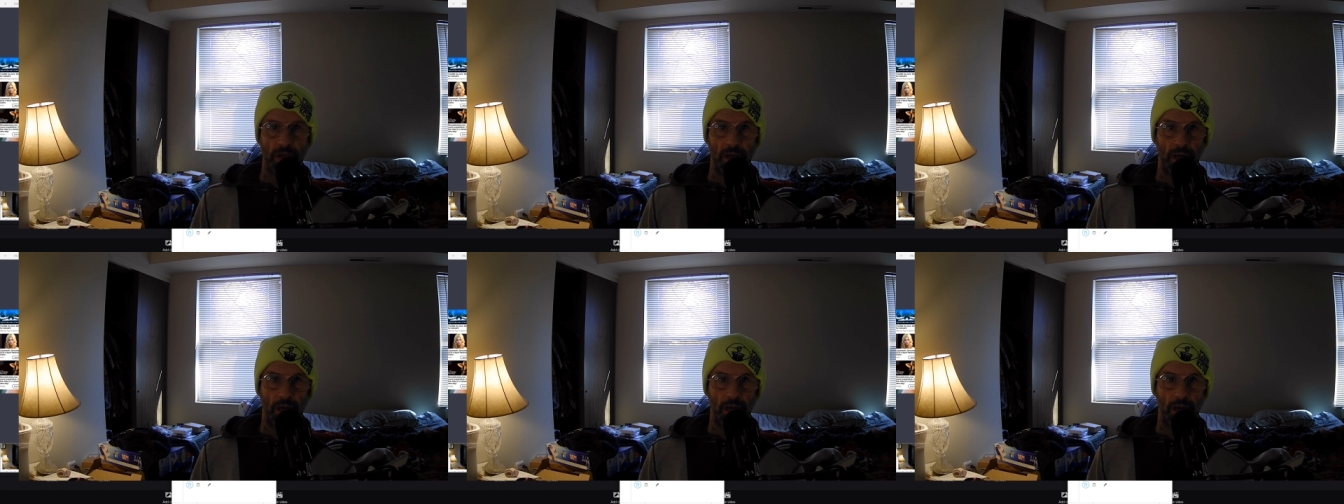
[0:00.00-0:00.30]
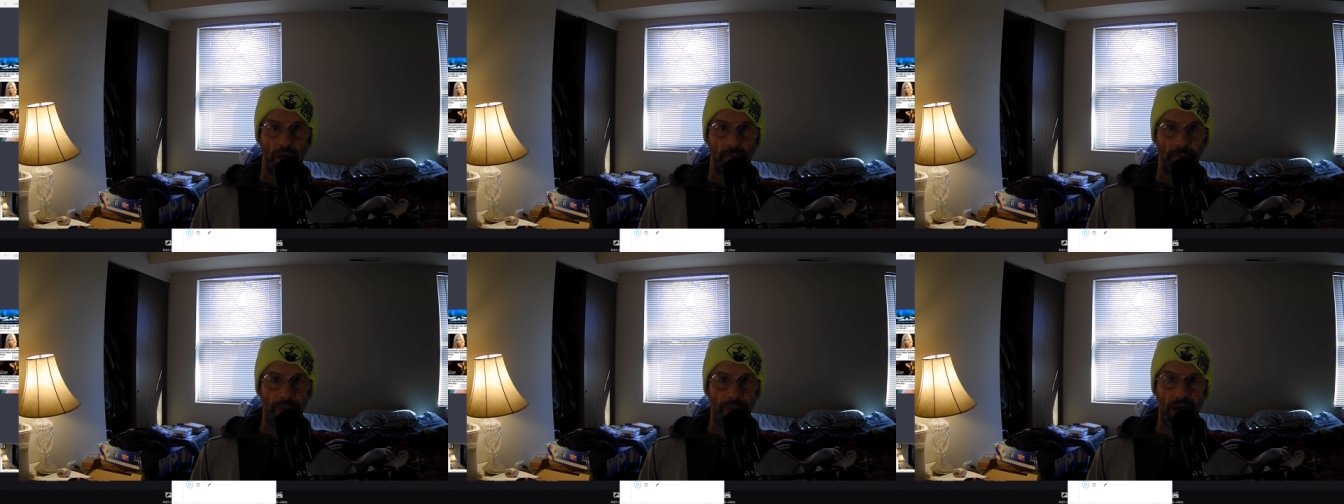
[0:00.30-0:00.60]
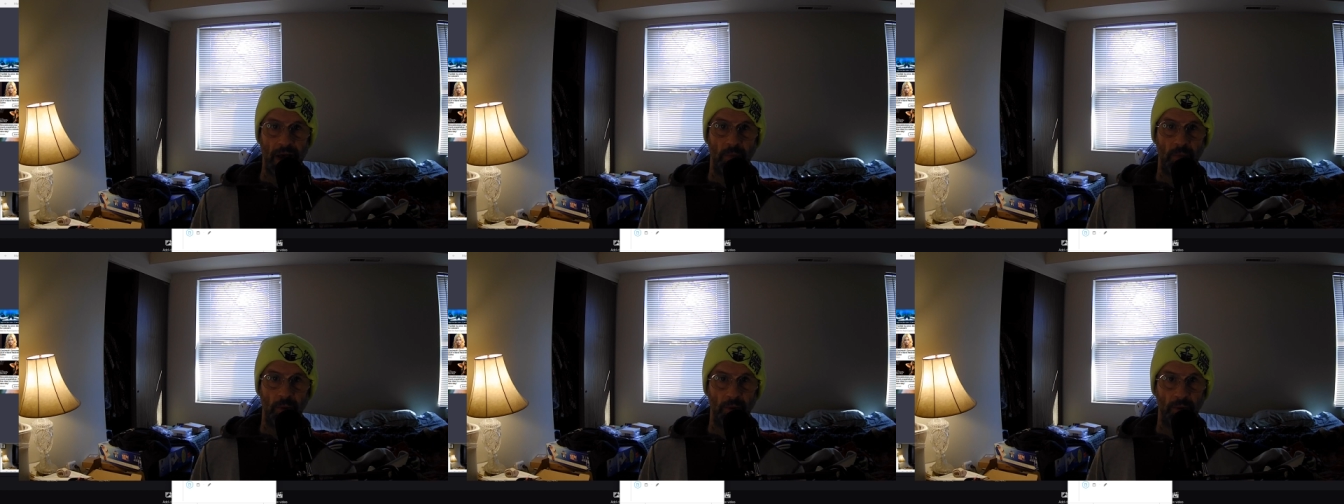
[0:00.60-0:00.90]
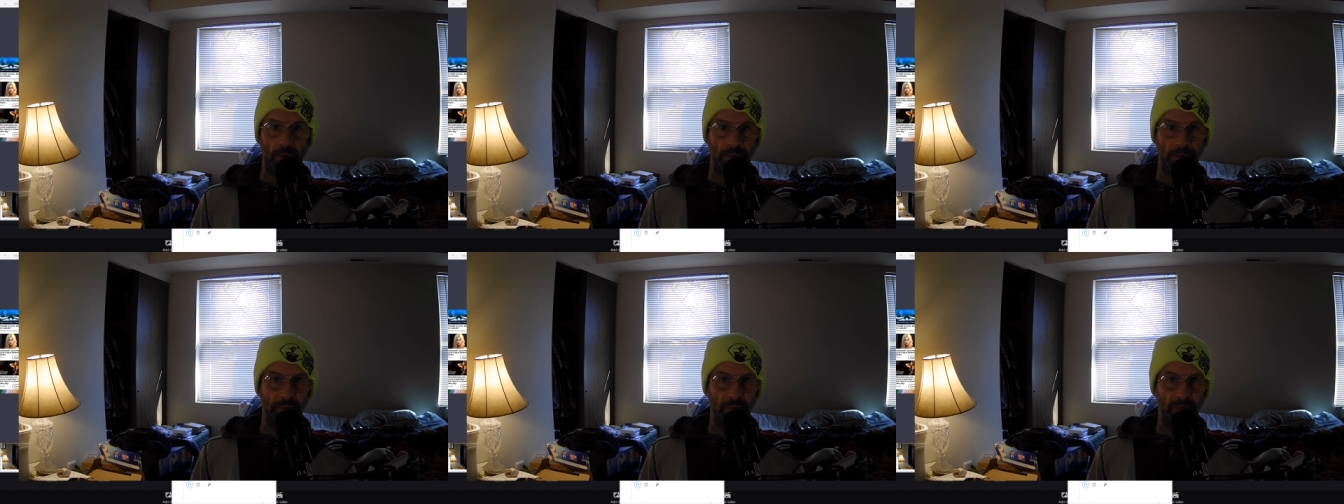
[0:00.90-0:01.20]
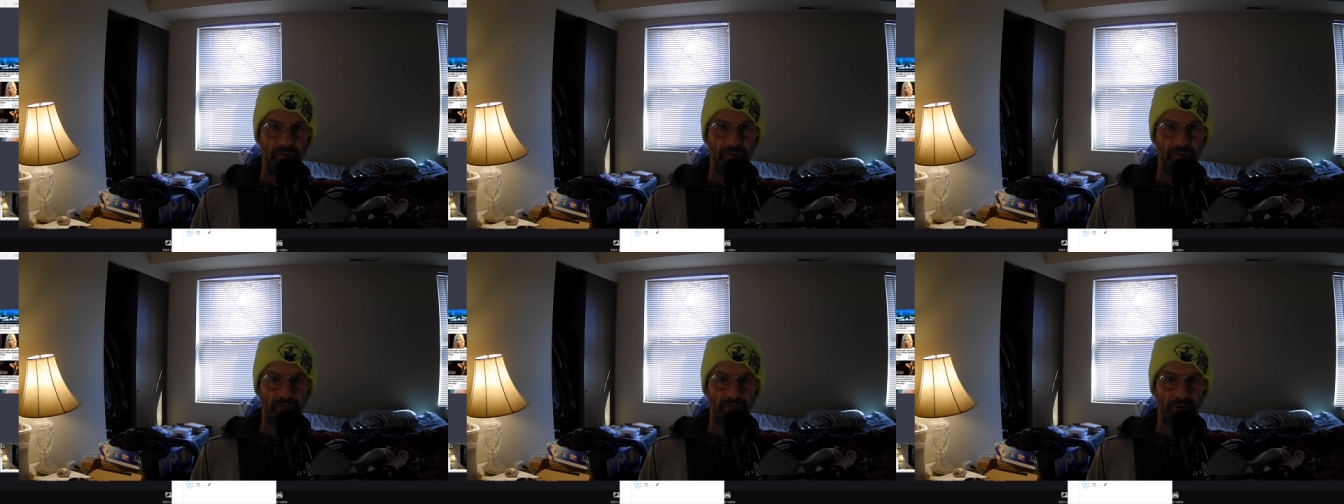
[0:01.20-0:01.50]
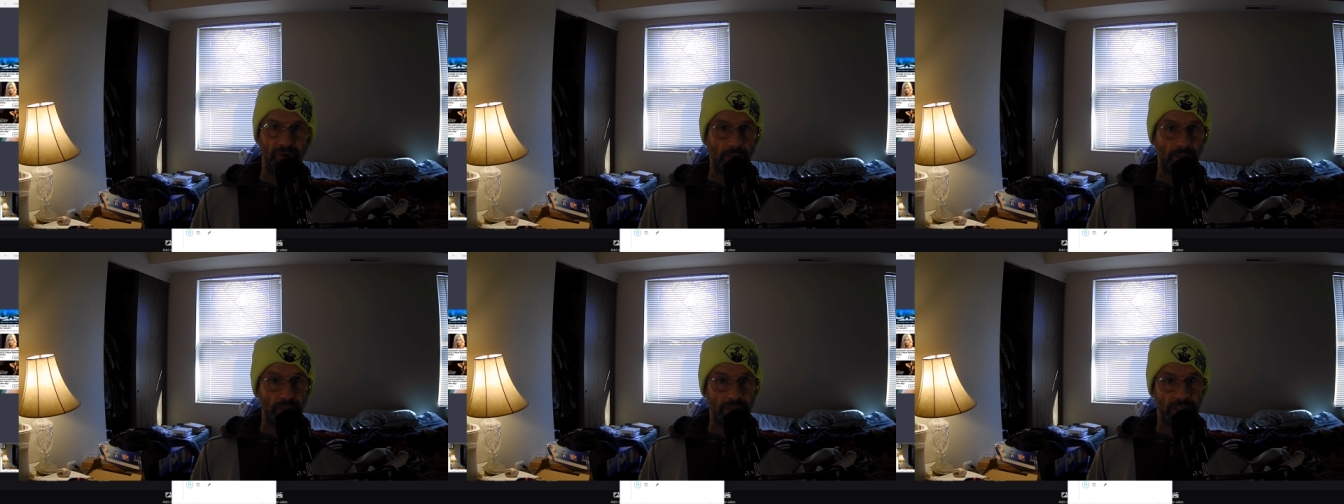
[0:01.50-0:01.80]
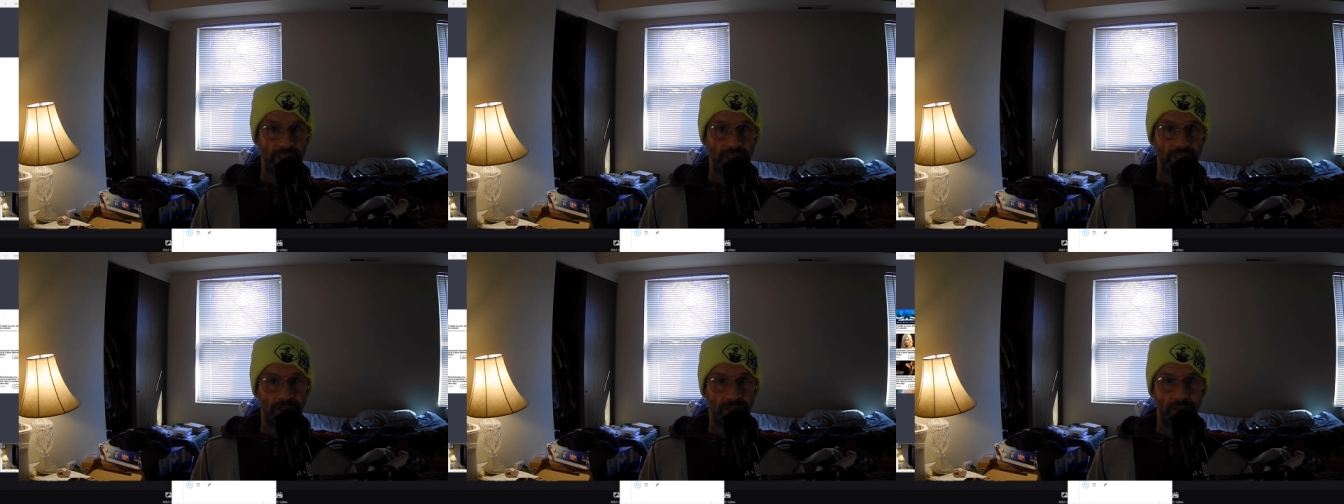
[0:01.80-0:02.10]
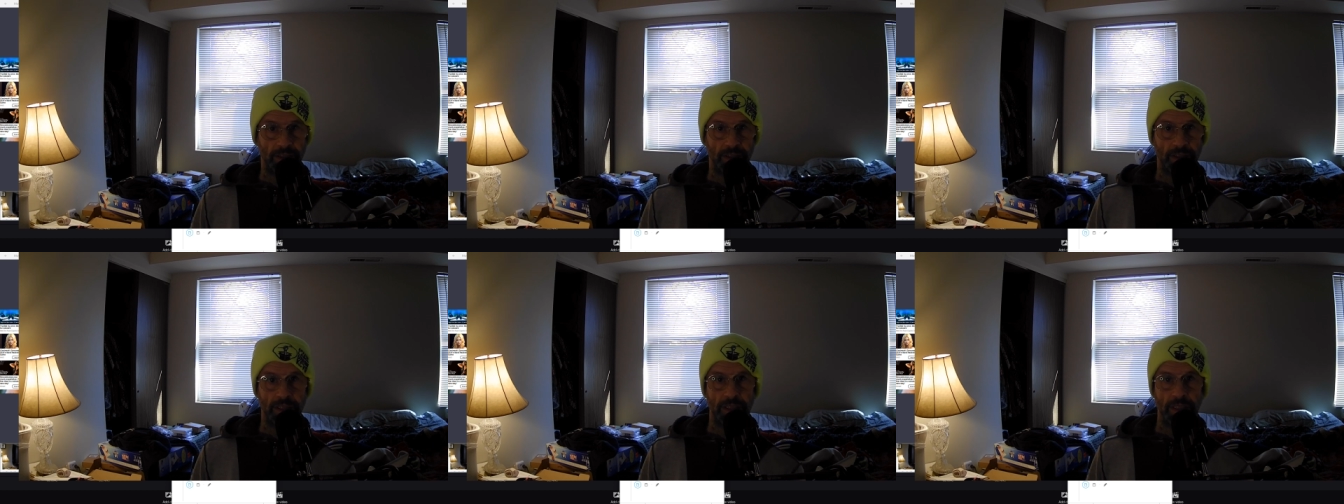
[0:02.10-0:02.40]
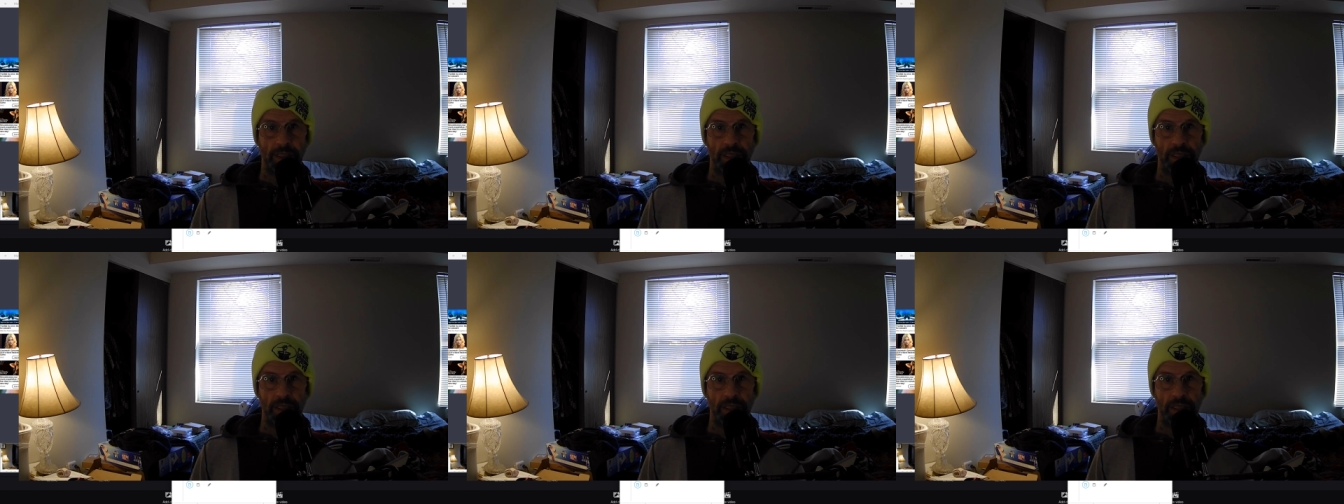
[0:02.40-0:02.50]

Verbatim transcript: uh, malware removal volunteers,